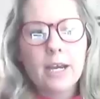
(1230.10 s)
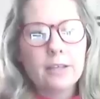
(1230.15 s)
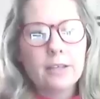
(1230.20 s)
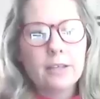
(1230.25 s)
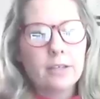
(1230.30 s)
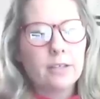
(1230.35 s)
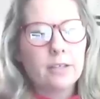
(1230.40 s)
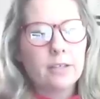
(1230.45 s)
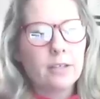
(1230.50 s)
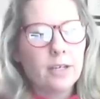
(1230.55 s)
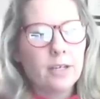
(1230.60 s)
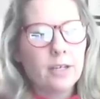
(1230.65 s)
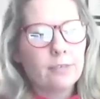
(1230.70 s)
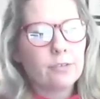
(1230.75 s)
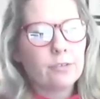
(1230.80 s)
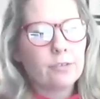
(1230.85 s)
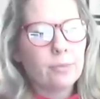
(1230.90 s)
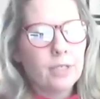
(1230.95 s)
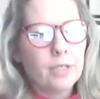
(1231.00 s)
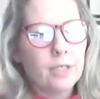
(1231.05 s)
think that
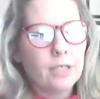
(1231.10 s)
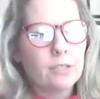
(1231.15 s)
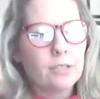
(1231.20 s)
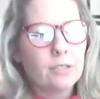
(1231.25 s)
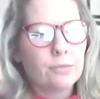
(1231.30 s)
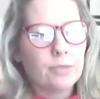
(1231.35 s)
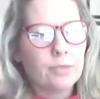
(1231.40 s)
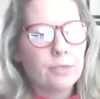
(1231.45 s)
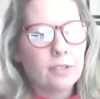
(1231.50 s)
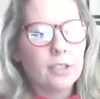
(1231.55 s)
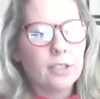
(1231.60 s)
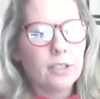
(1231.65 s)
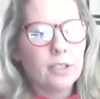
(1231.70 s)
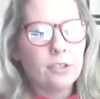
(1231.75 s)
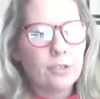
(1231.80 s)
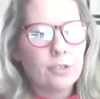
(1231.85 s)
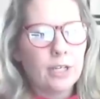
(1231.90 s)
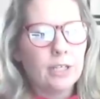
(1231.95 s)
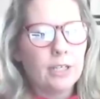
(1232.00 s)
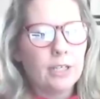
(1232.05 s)
everybody is really
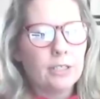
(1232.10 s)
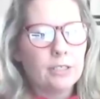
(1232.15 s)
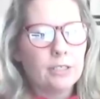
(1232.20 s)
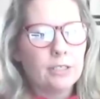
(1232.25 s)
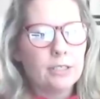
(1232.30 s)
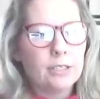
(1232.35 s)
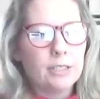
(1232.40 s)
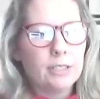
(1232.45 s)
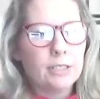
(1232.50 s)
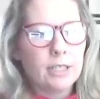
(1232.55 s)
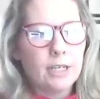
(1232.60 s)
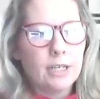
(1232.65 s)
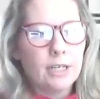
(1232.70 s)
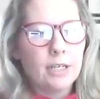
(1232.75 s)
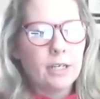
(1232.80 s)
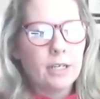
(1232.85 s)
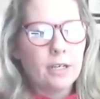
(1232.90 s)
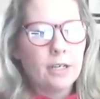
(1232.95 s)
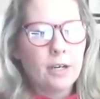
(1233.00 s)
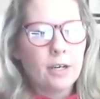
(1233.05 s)
trying to
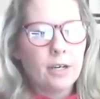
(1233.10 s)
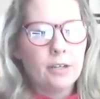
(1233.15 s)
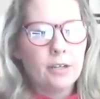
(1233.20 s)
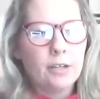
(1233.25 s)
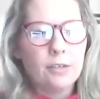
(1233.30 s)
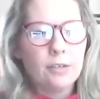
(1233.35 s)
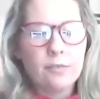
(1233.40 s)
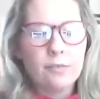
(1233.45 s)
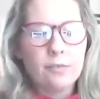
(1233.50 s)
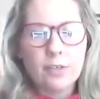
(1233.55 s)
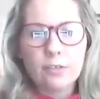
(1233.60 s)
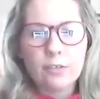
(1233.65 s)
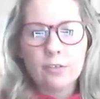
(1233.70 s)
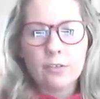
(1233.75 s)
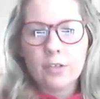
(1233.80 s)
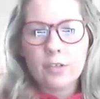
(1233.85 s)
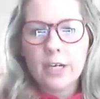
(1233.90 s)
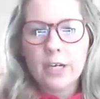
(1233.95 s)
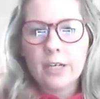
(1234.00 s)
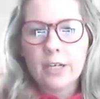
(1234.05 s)
stay on the federal
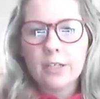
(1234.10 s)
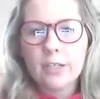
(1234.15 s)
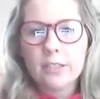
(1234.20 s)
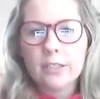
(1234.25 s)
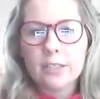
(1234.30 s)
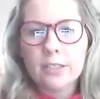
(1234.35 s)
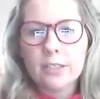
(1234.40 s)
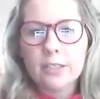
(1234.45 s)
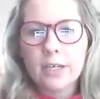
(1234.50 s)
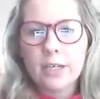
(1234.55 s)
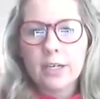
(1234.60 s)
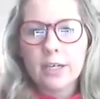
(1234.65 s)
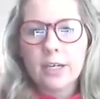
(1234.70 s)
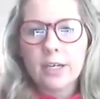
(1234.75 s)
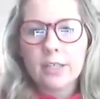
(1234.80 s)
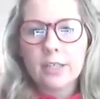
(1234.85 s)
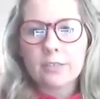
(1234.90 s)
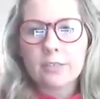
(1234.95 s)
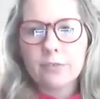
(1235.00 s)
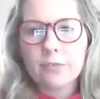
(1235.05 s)
guidance and not
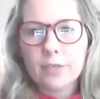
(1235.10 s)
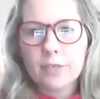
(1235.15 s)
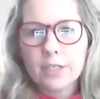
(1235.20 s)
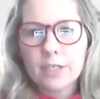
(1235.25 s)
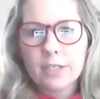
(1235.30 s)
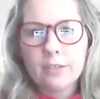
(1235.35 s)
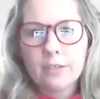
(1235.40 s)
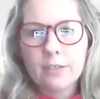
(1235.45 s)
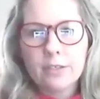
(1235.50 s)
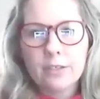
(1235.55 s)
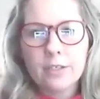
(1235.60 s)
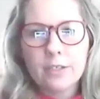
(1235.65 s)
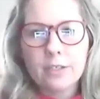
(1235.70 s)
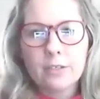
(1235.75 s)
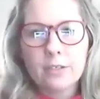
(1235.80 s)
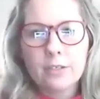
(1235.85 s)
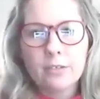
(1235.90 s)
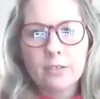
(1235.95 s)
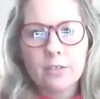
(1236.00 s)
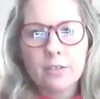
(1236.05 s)
ask for anything
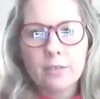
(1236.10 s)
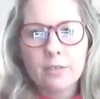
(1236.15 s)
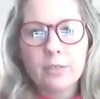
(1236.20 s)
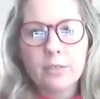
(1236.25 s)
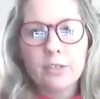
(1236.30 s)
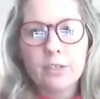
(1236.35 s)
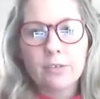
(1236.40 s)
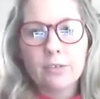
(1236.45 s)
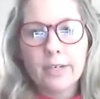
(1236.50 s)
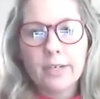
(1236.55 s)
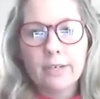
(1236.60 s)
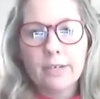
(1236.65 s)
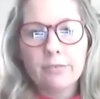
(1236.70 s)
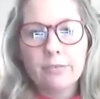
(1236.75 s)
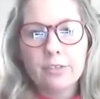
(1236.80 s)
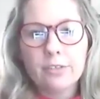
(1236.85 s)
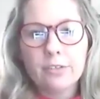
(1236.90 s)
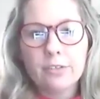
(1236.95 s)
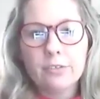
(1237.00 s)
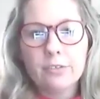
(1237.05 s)
that we don't have
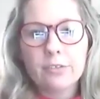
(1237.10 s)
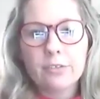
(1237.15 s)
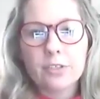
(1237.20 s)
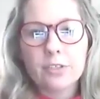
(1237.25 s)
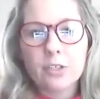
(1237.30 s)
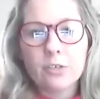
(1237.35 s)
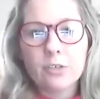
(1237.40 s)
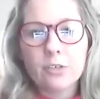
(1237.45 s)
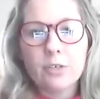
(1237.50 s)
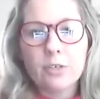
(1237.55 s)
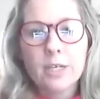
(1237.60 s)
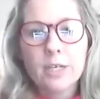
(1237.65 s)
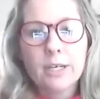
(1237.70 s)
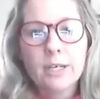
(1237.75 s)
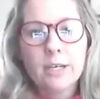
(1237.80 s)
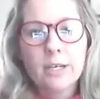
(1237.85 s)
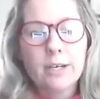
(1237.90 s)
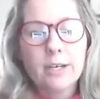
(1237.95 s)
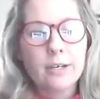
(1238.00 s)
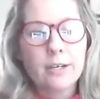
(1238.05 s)
to. So
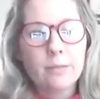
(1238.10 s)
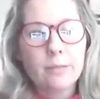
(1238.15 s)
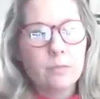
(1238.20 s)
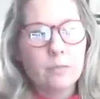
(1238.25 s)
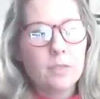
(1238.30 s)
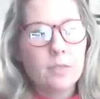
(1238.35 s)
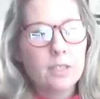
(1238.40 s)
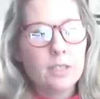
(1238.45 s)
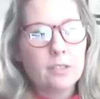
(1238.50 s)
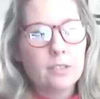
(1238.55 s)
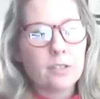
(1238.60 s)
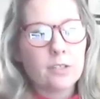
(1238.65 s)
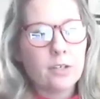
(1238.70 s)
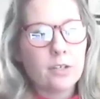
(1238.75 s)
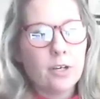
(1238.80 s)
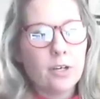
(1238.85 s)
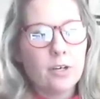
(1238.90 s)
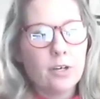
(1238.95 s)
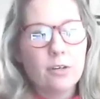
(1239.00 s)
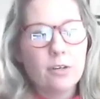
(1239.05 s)
these are
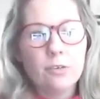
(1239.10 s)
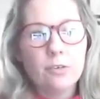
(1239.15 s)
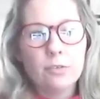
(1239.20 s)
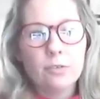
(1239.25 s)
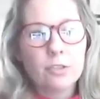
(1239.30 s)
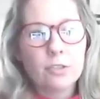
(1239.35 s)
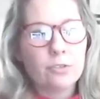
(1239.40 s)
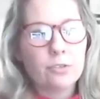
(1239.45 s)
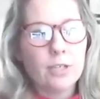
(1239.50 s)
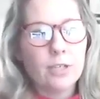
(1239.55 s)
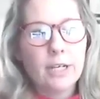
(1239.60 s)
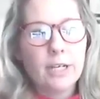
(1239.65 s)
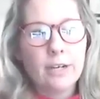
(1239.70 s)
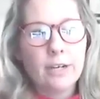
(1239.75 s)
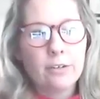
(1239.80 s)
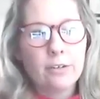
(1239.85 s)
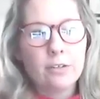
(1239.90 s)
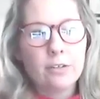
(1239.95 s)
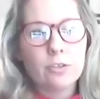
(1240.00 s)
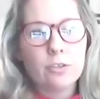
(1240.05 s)
all straight out
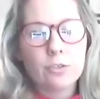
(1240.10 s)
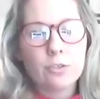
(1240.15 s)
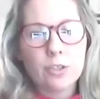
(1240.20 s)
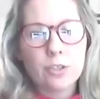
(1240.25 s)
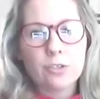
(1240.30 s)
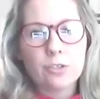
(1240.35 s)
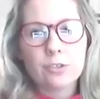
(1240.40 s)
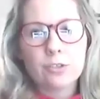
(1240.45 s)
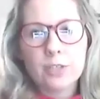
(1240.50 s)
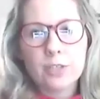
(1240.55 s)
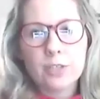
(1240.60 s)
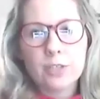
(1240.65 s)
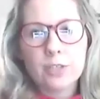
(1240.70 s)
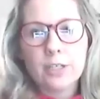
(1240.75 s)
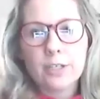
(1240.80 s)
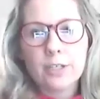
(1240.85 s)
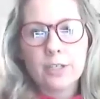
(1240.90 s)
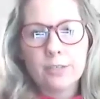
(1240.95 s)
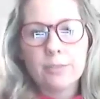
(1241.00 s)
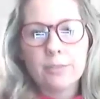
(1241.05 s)
of the Treasury
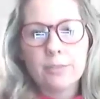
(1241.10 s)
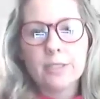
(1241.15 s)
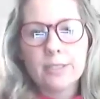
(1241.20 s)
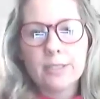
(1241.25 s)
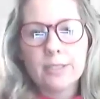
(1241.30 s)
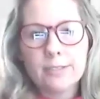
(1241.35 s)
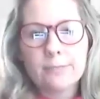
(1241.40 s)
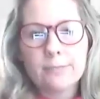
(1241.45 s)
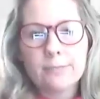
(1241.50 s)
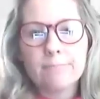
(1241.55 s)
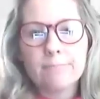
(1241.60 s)
documents.